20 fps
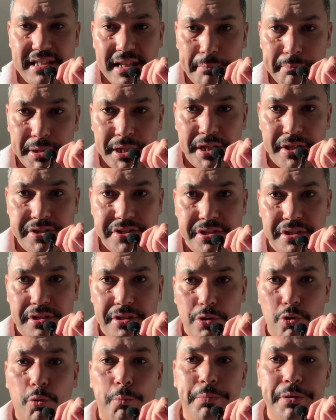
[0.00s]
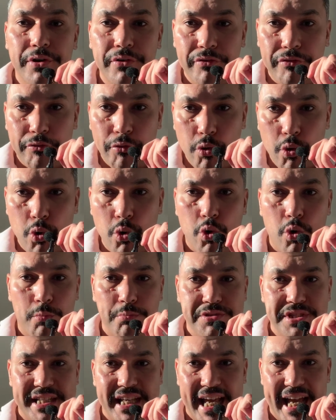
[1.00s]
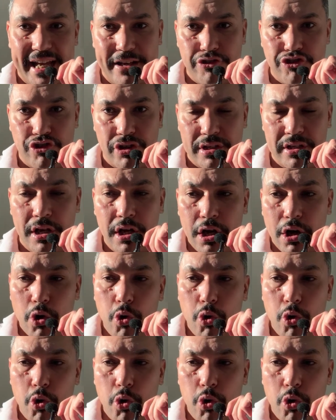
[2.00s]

the person who performs the action,